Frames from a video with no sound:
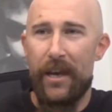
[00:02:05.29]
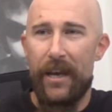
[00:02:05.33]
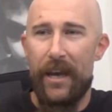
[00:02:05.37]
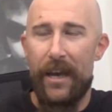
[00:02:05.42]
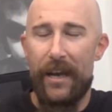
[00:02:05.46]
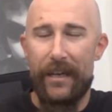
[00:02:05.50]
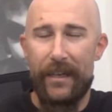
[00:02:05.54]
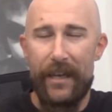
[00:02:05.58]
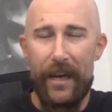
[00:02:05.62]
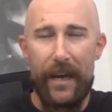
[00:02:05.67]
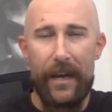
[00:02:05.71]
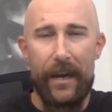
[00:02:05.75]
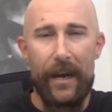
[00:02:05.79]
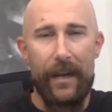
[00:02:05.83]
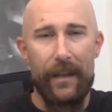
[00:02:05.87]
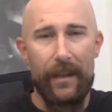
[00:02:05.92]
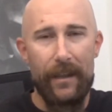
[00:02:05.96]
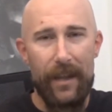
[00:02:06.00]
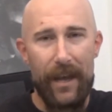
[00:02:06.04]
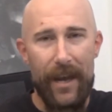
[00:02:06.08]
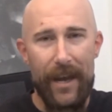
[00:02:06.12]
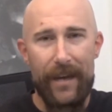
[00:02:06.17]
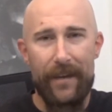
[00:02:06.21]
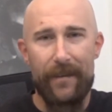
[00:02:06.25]
and again, I
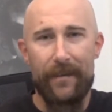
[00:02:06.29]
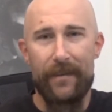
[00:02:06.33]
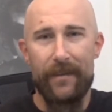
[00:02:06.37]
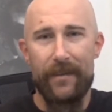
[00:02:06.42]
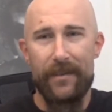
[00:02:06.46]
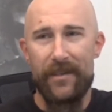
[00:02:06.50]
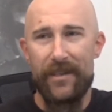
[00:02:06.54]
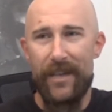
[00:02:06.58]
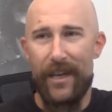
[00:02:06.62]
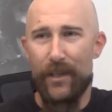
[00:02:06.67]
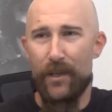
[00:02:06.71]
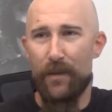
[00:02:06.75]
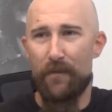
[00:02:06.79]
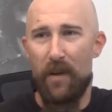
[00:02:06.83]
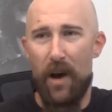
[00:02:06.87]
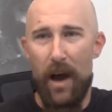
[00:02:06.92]
like the sense of